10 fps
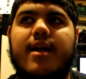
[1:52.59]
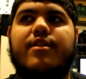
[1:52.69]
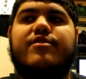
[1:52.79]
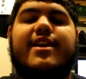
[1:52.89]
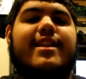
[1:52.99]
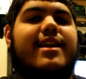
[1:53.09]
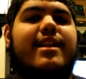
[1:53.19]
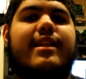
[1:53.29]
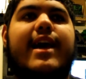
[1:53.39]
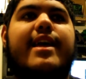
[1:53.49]
There's not a lot
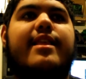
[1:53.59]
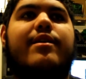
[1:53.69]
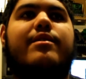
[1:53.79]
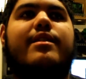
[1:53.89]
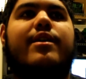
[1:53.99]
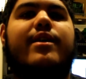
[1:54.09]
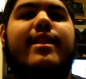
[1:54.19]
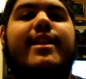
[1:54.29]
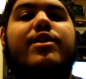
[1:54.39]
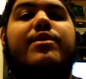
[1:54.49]
of light. The only the only
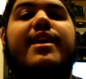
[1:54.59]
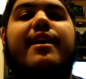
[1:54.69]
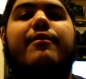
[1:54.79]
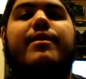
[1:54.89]
light they'll get